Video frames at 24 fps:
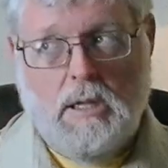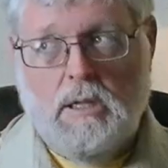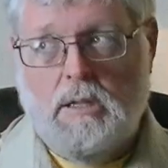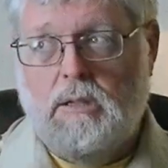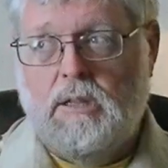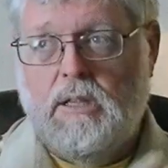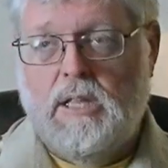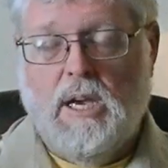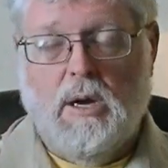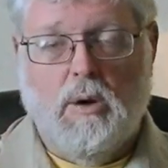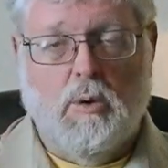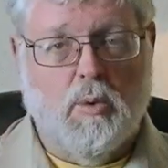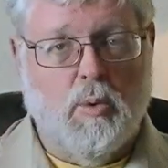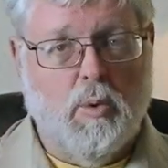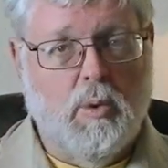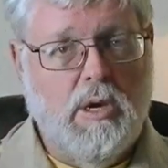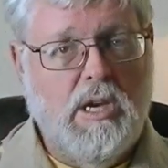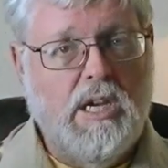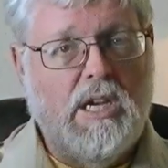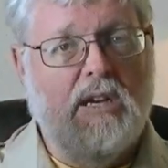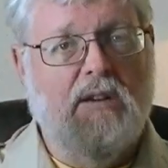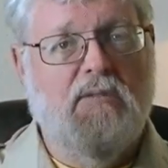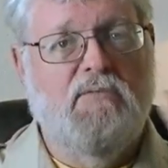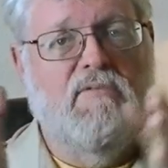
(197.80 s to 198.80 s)
they'll
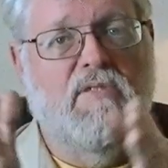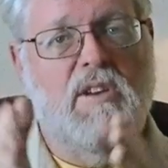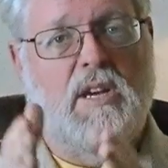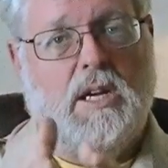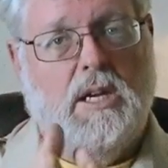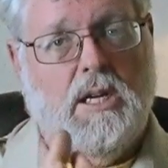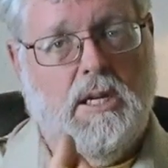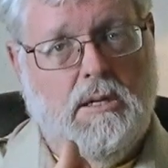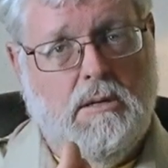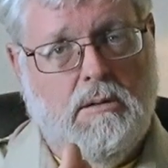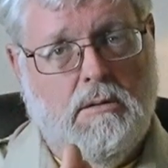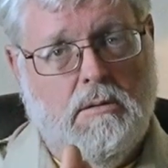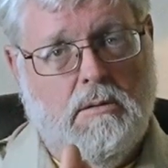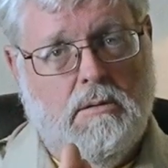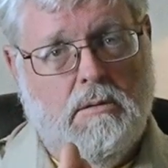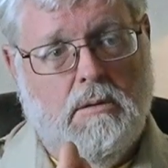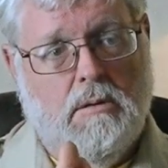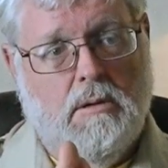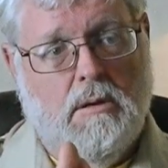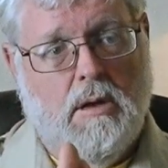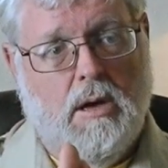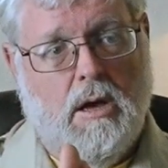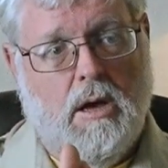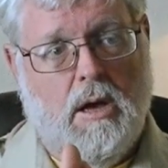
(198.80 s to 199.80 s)
reconvene
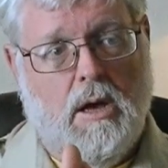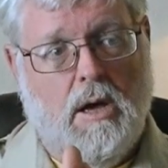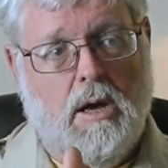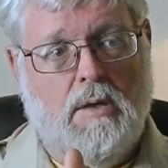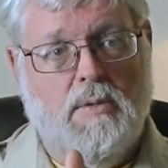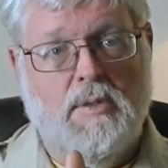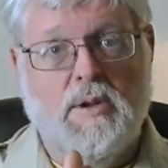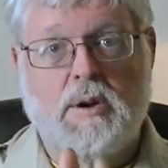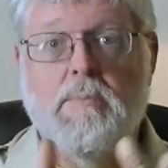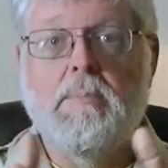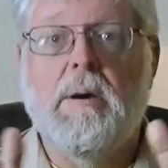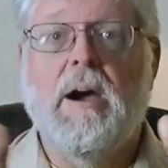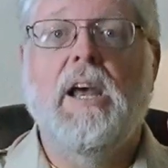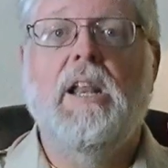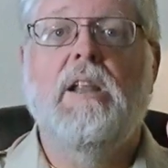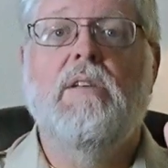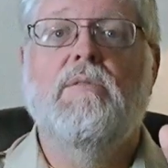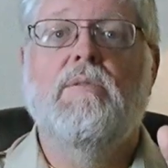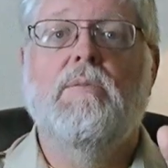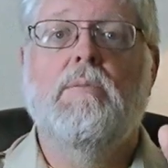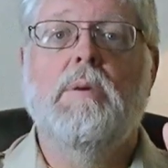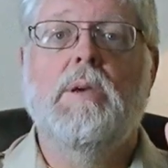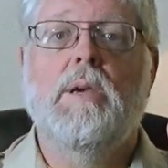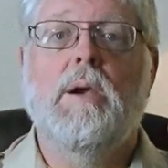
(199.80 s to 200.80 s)
uh, there might
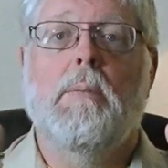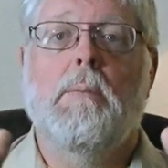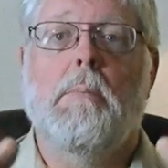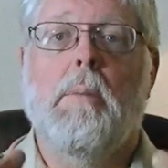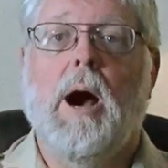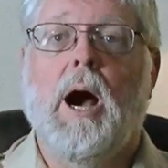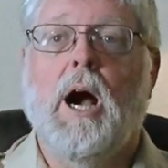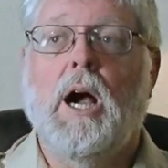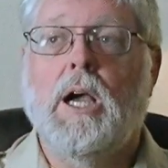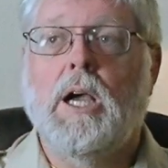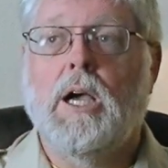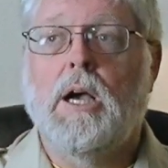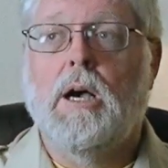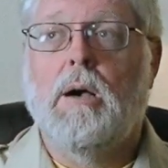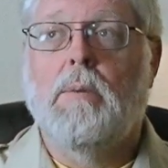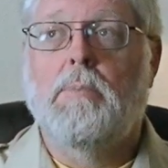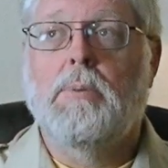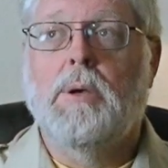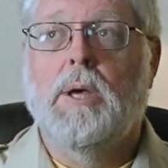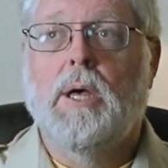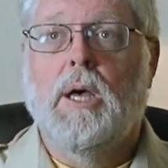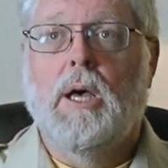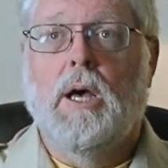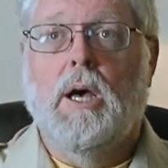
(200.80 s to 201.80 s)
even be a
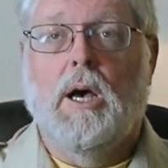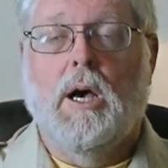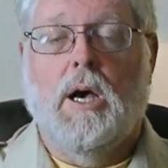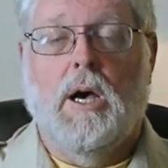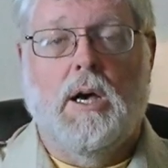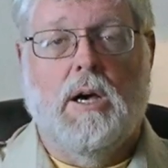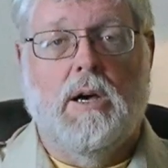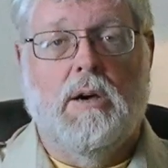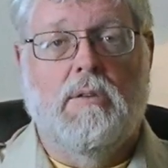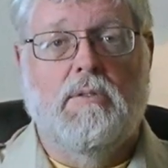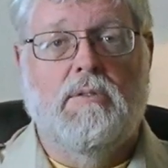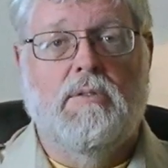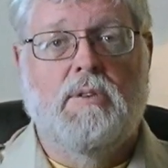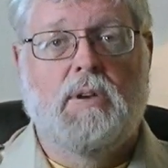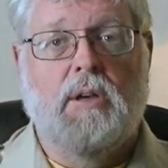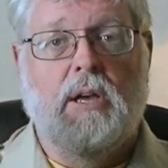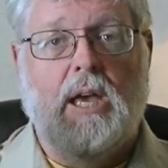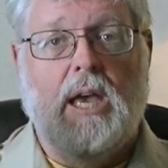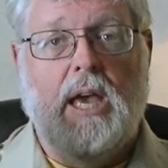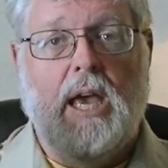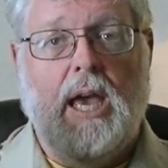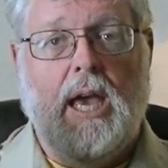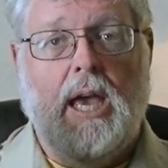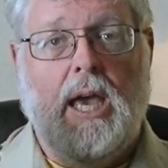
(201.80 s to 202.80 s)
mock-up of
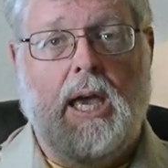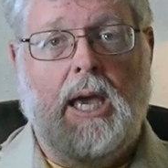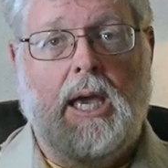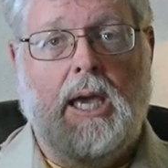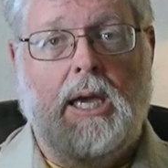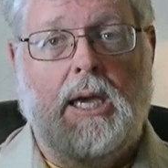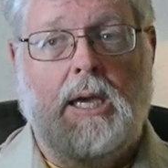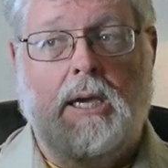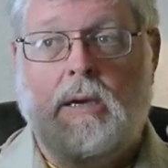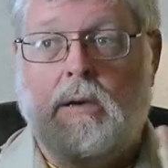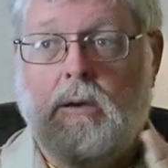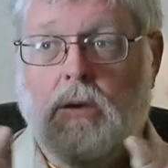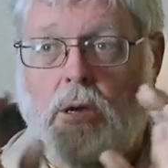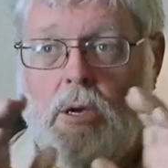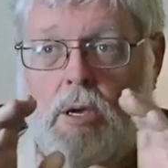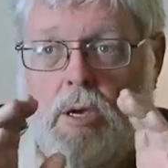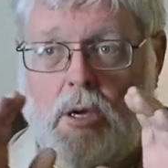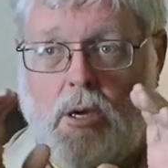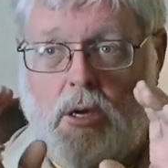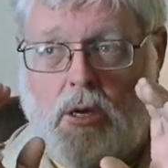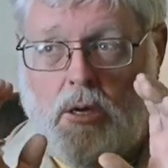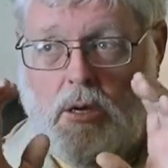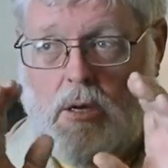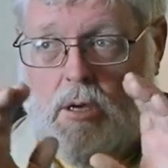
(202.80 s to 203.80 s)
a,
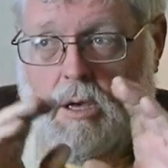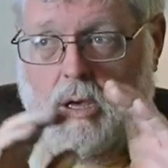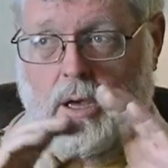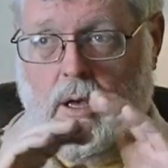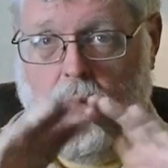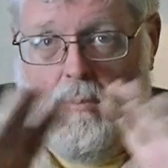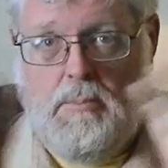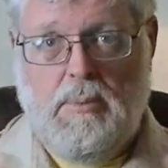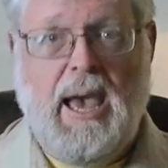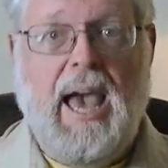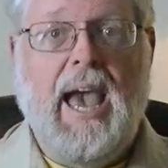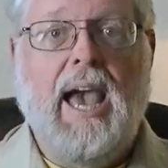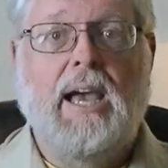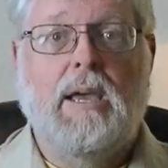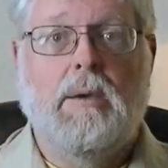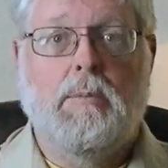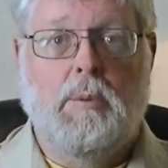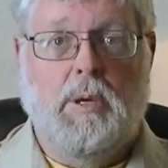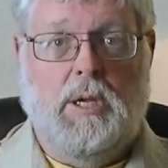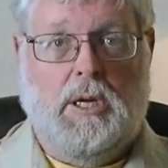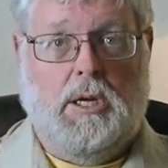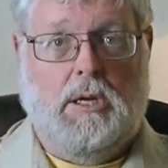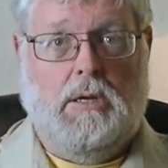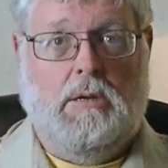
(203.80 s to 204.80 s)
a pack
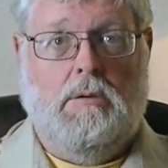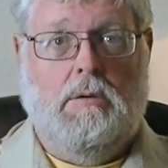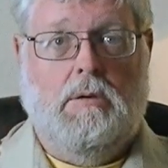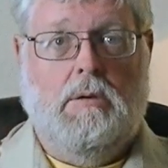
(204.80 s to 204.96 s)
meeting.